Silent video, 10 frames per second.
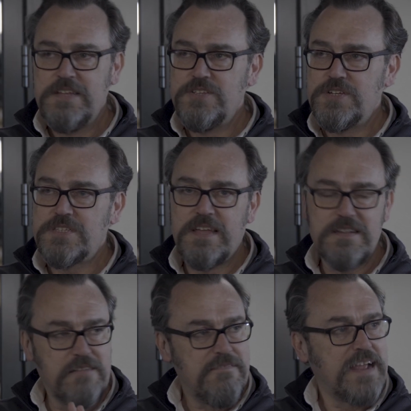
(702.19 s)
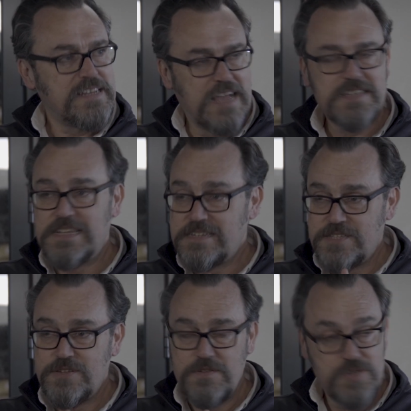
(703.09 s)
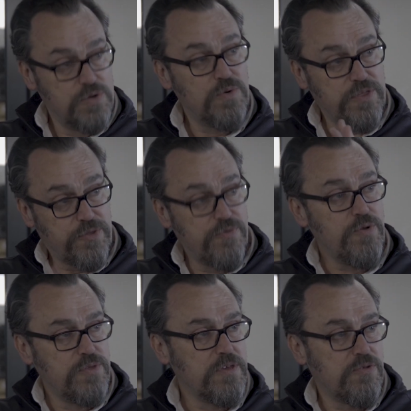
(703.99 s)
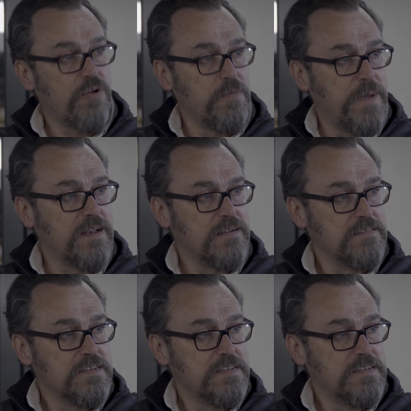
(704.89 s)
just that direct access to torque through the throttle pedal